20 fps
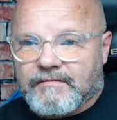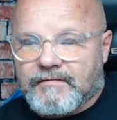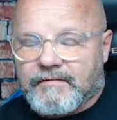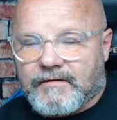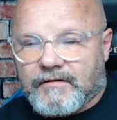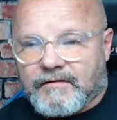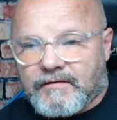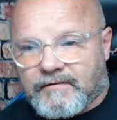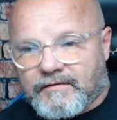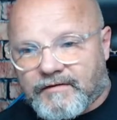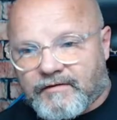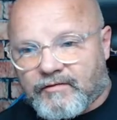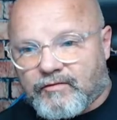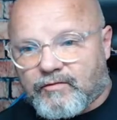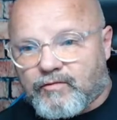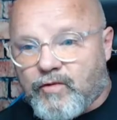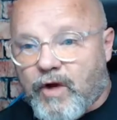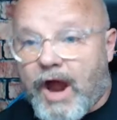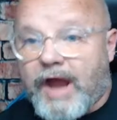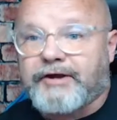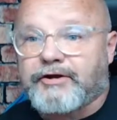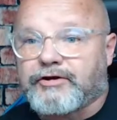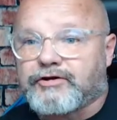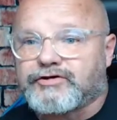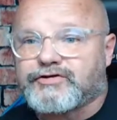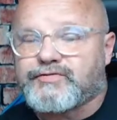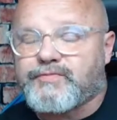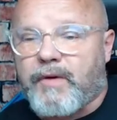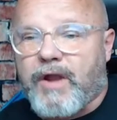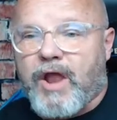the
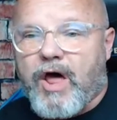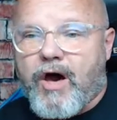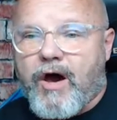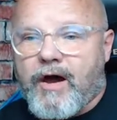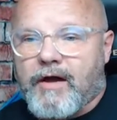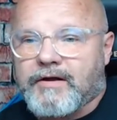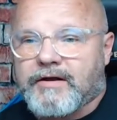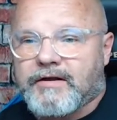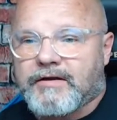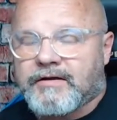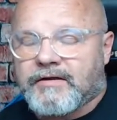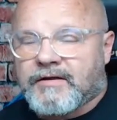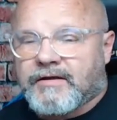writer's block,